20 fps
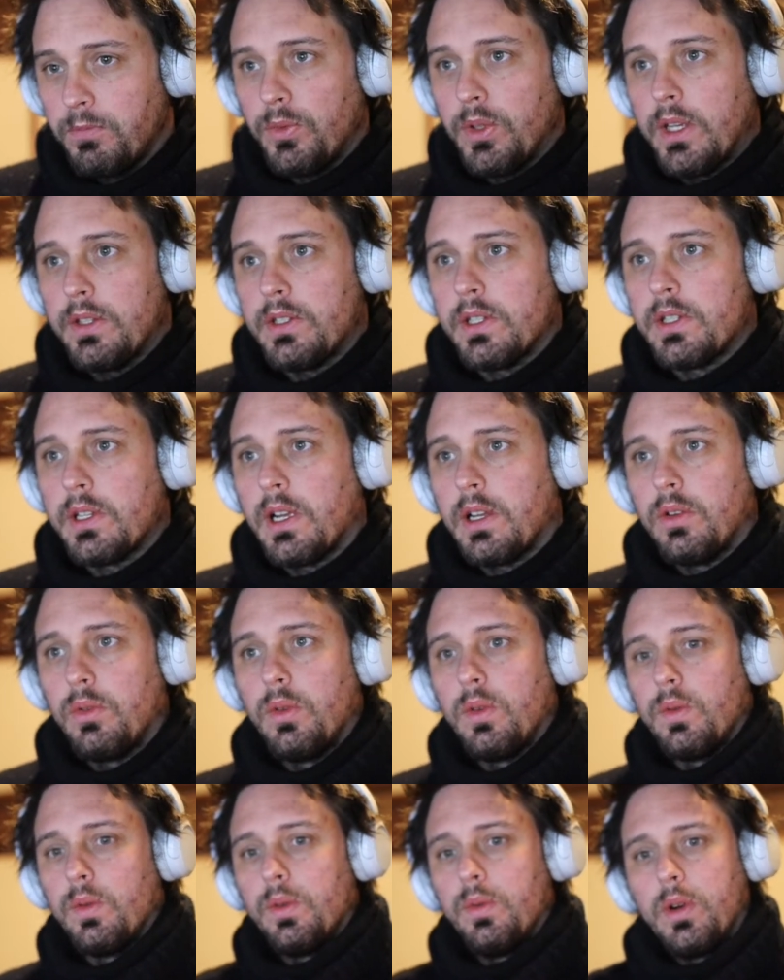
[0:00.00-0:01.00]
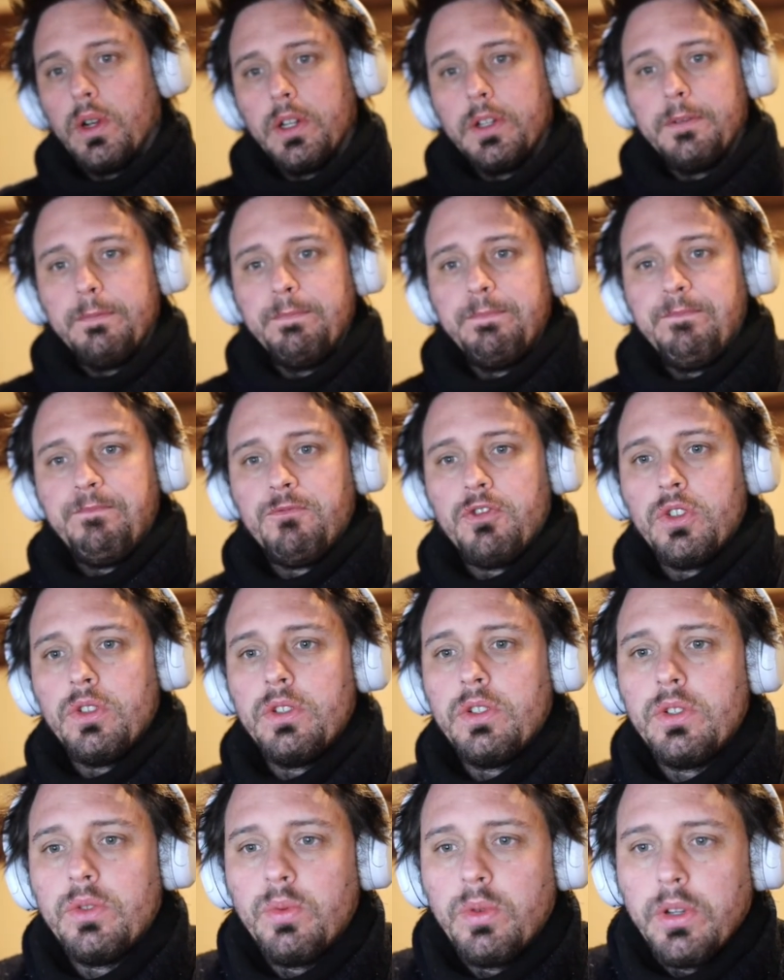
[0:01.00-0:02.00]
That's exactly what we wanted. So
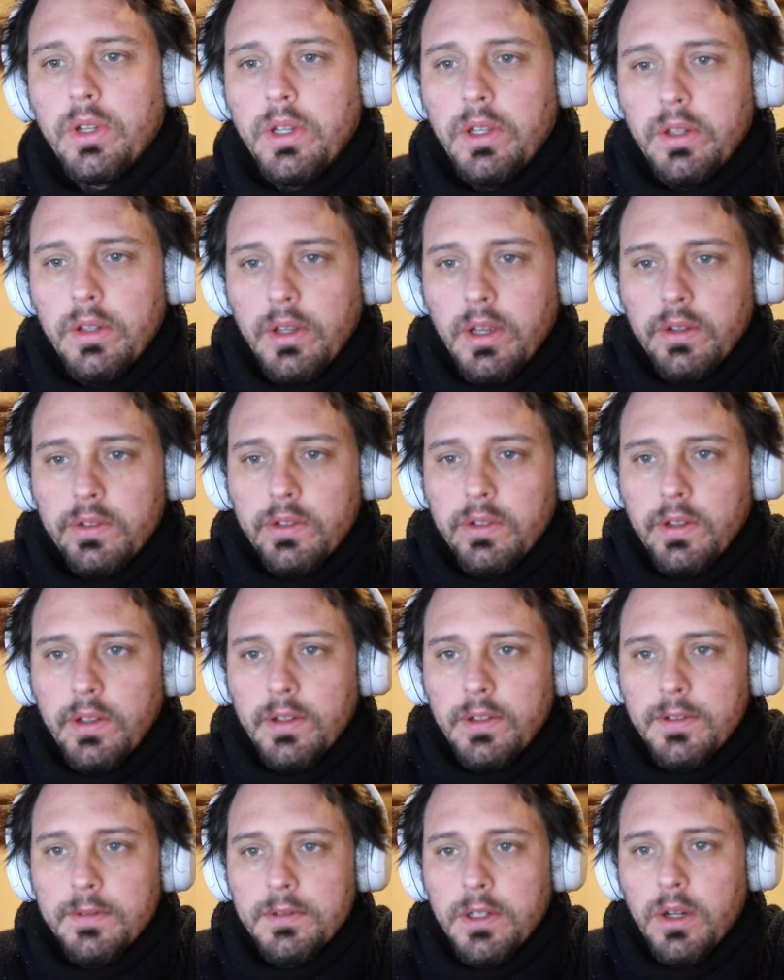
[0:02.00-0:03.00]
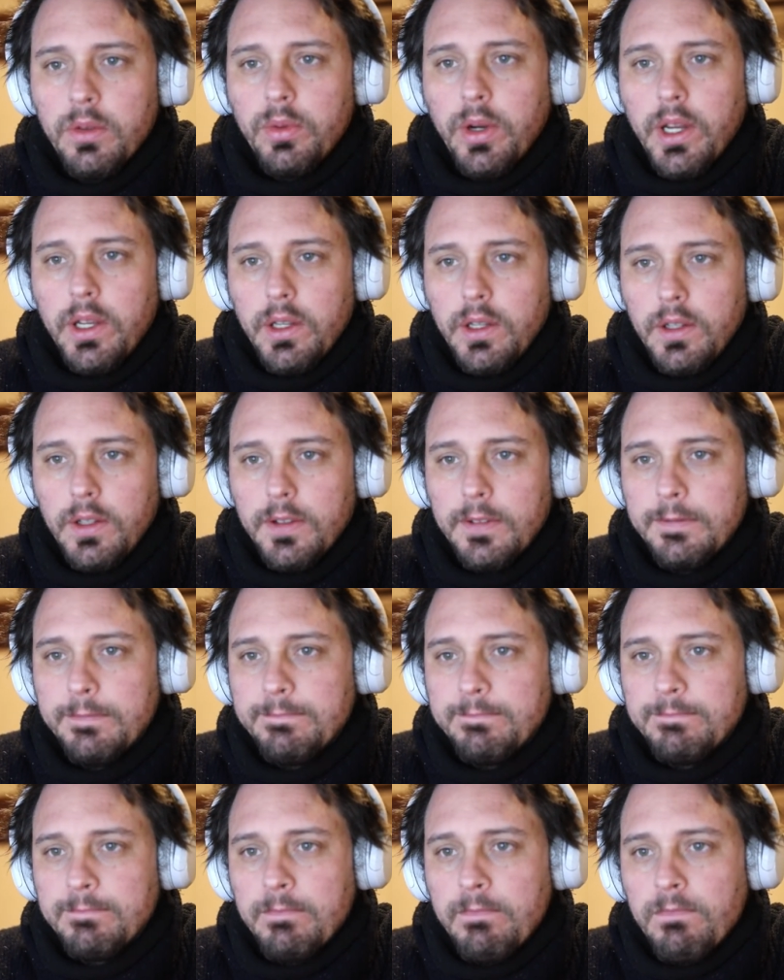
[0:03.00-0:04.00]
this is working as intended. Hooray!
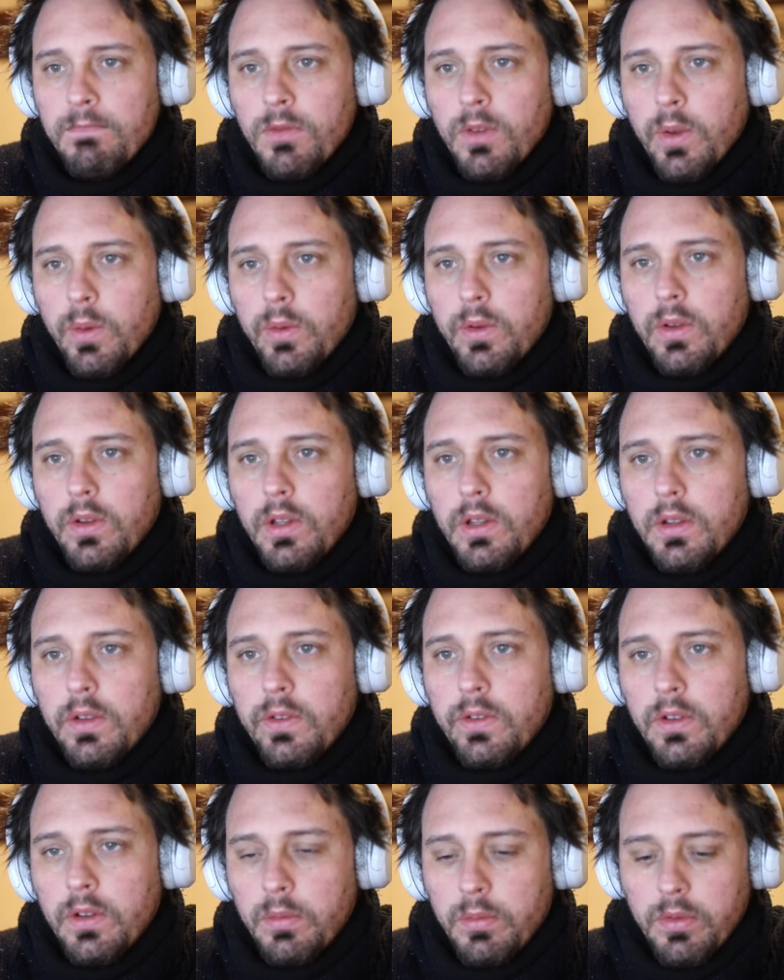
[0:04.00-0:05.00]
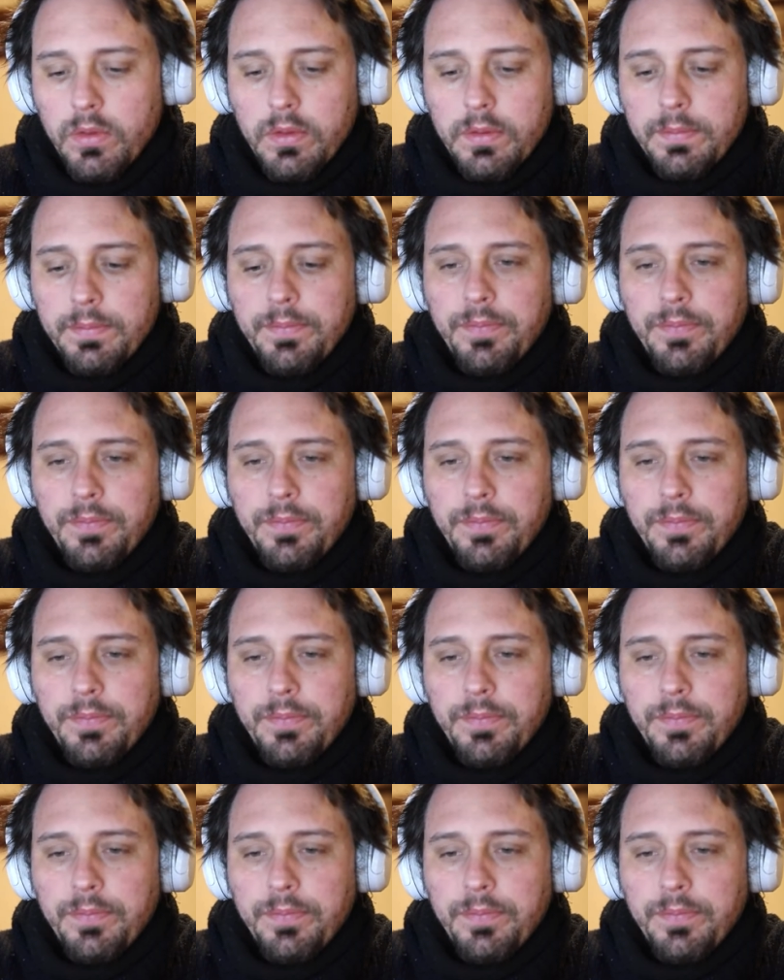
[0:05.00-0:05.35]
Don't need this anymore.